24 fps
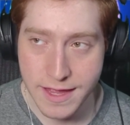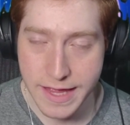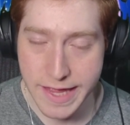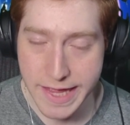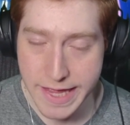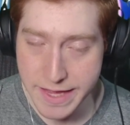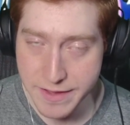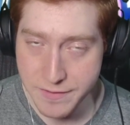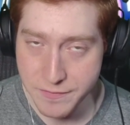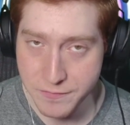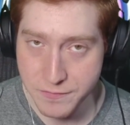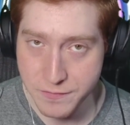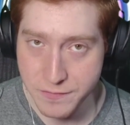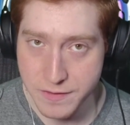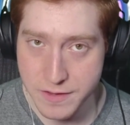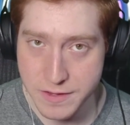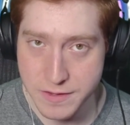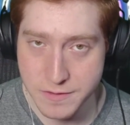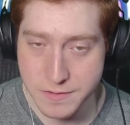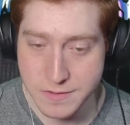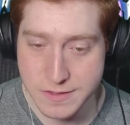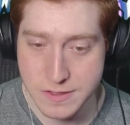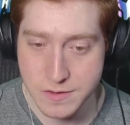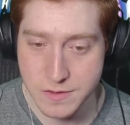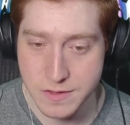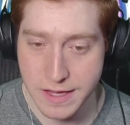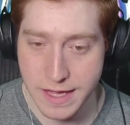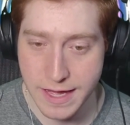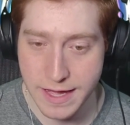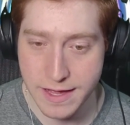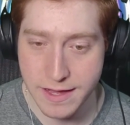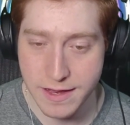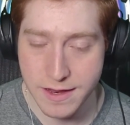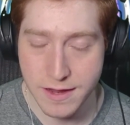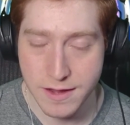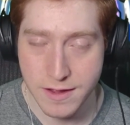if you do
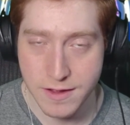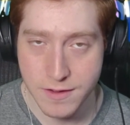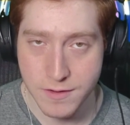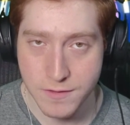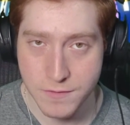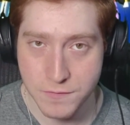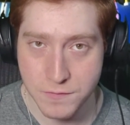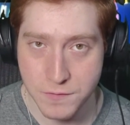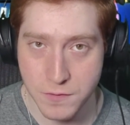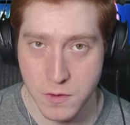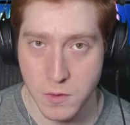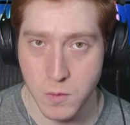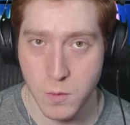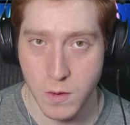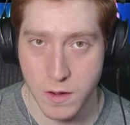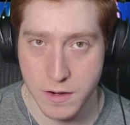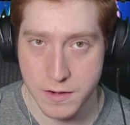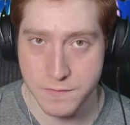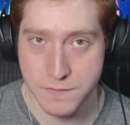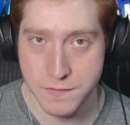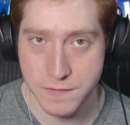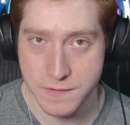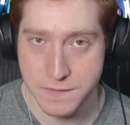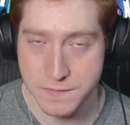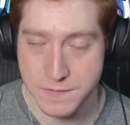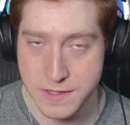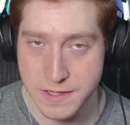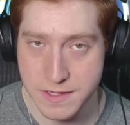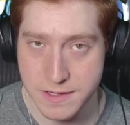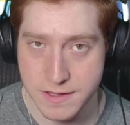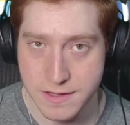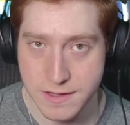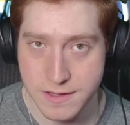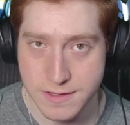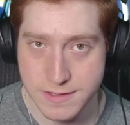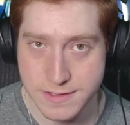that for
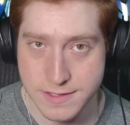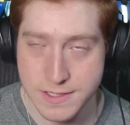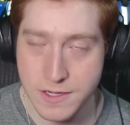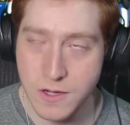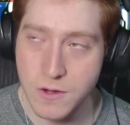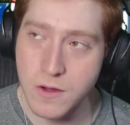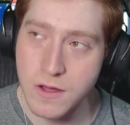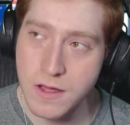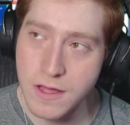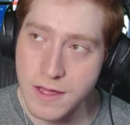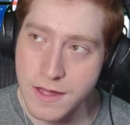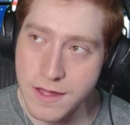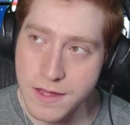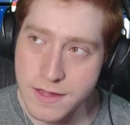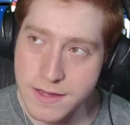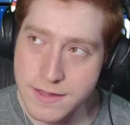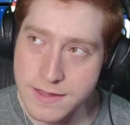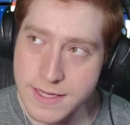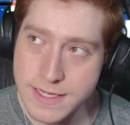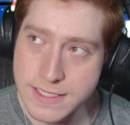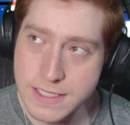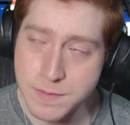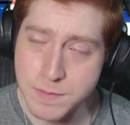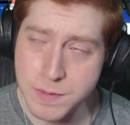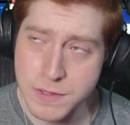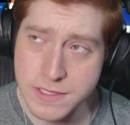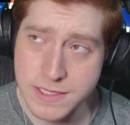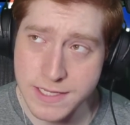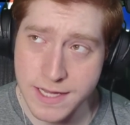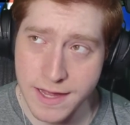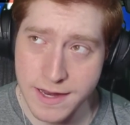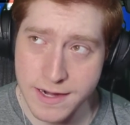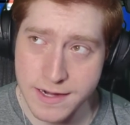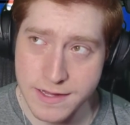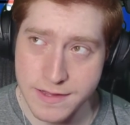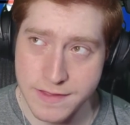150. So let's
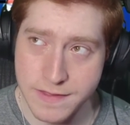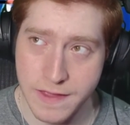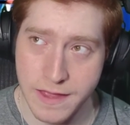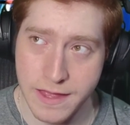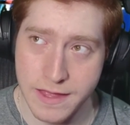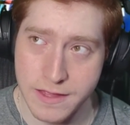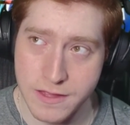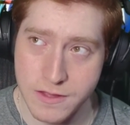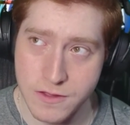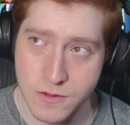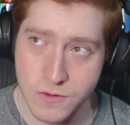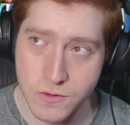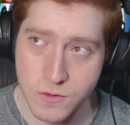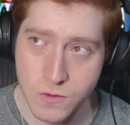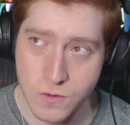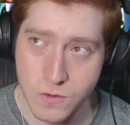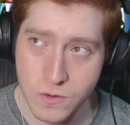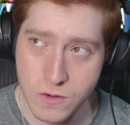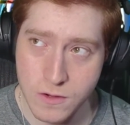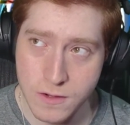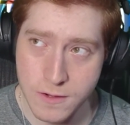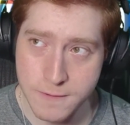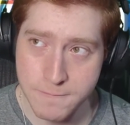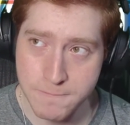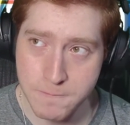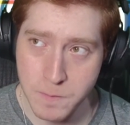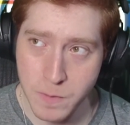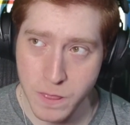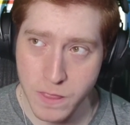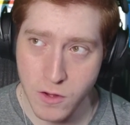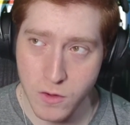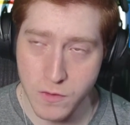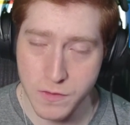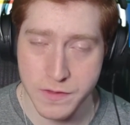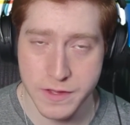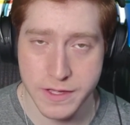pretend that you
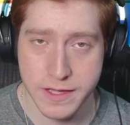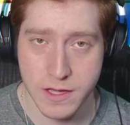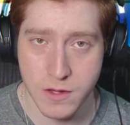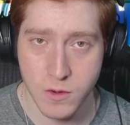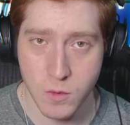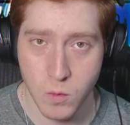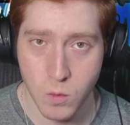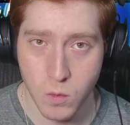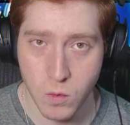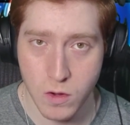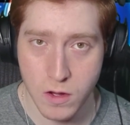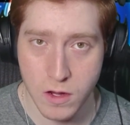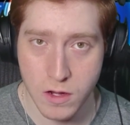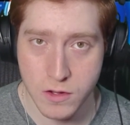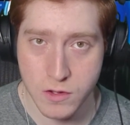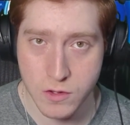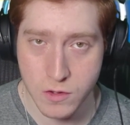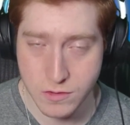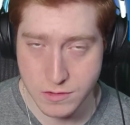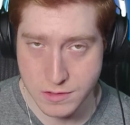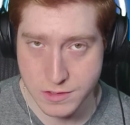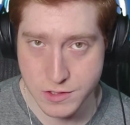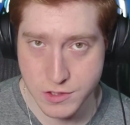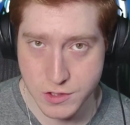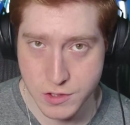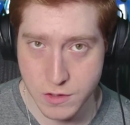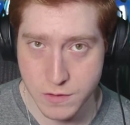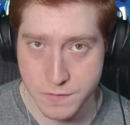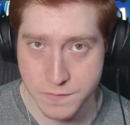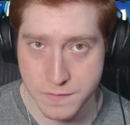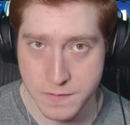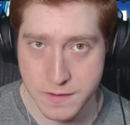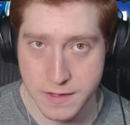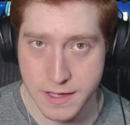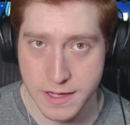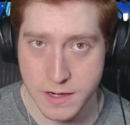only get a golden
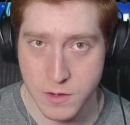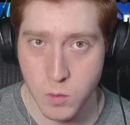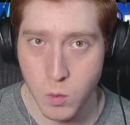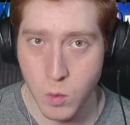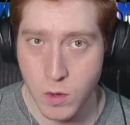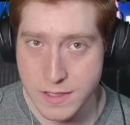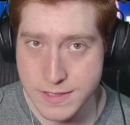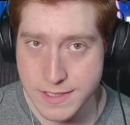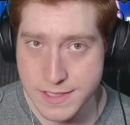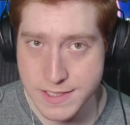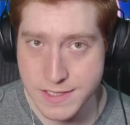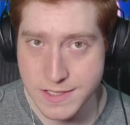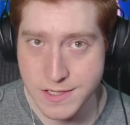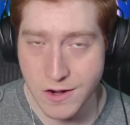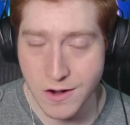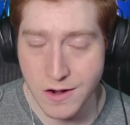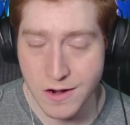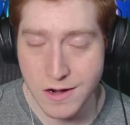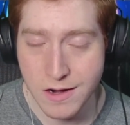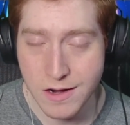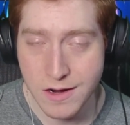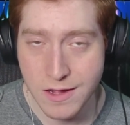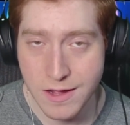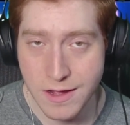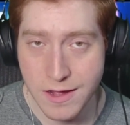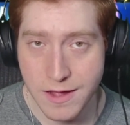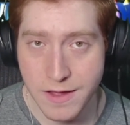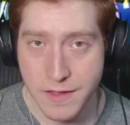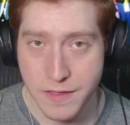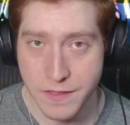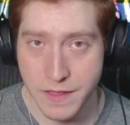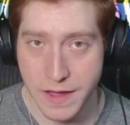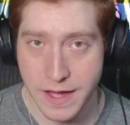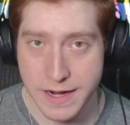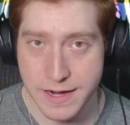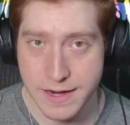trophy and 1 star,
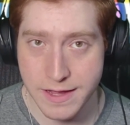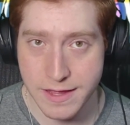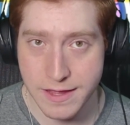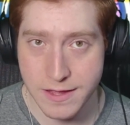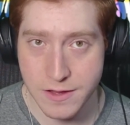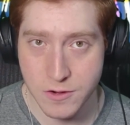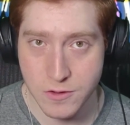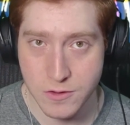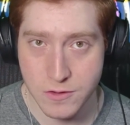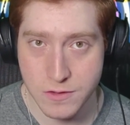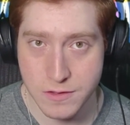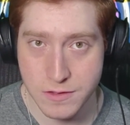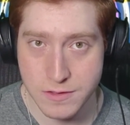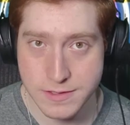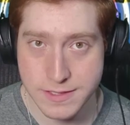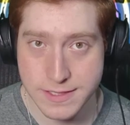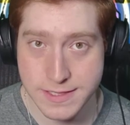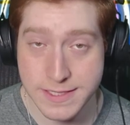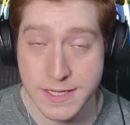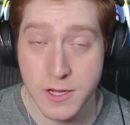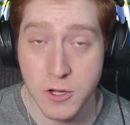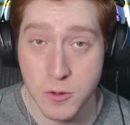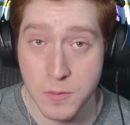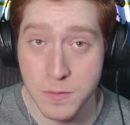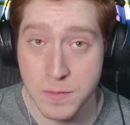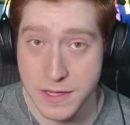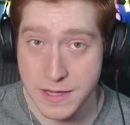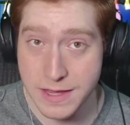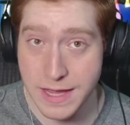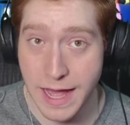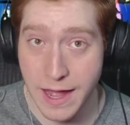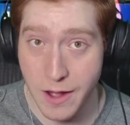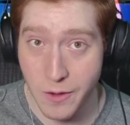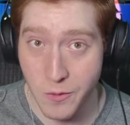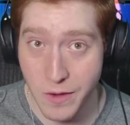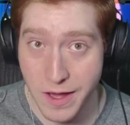then it'll still be
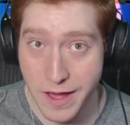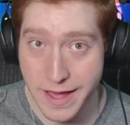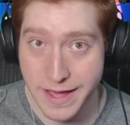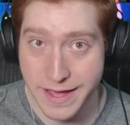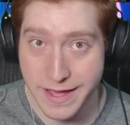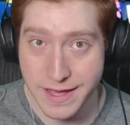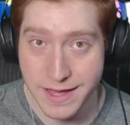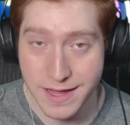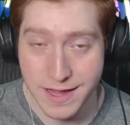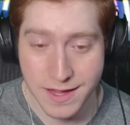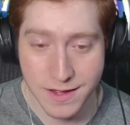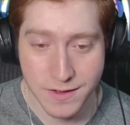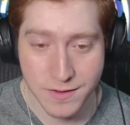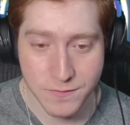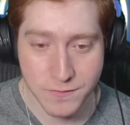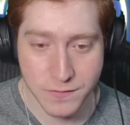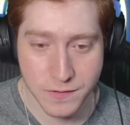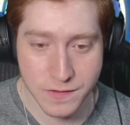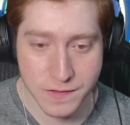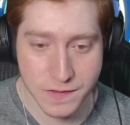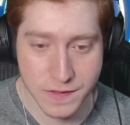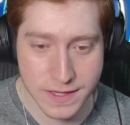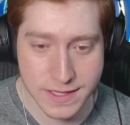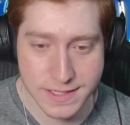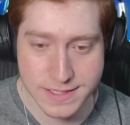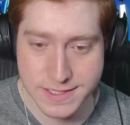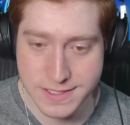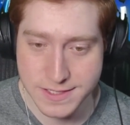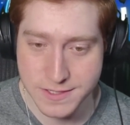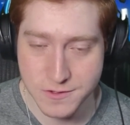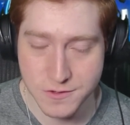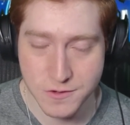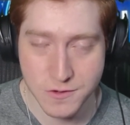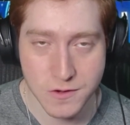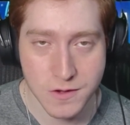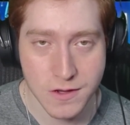that way for these
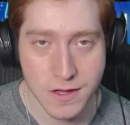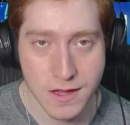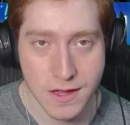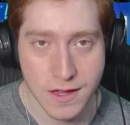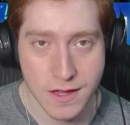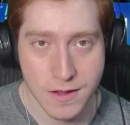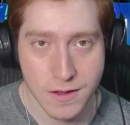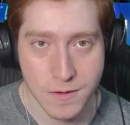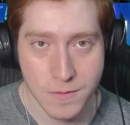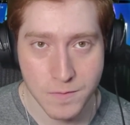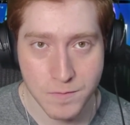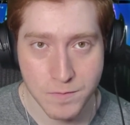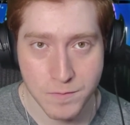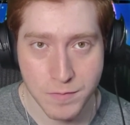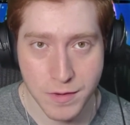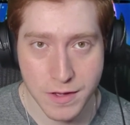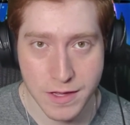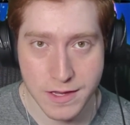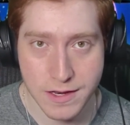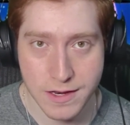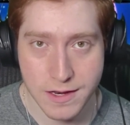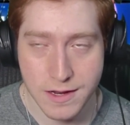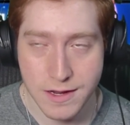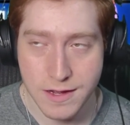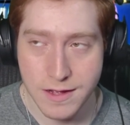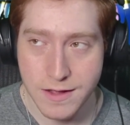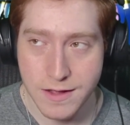two. But